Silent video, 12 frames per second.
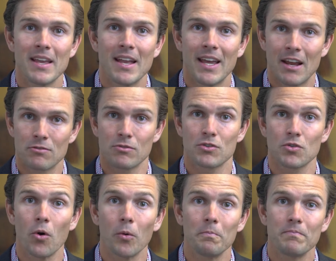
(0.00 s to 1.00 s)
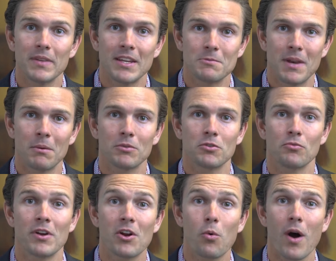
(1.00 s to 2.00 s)
and as a result, he's been able to
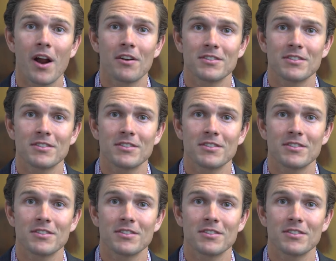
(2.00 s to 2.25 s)
reacquire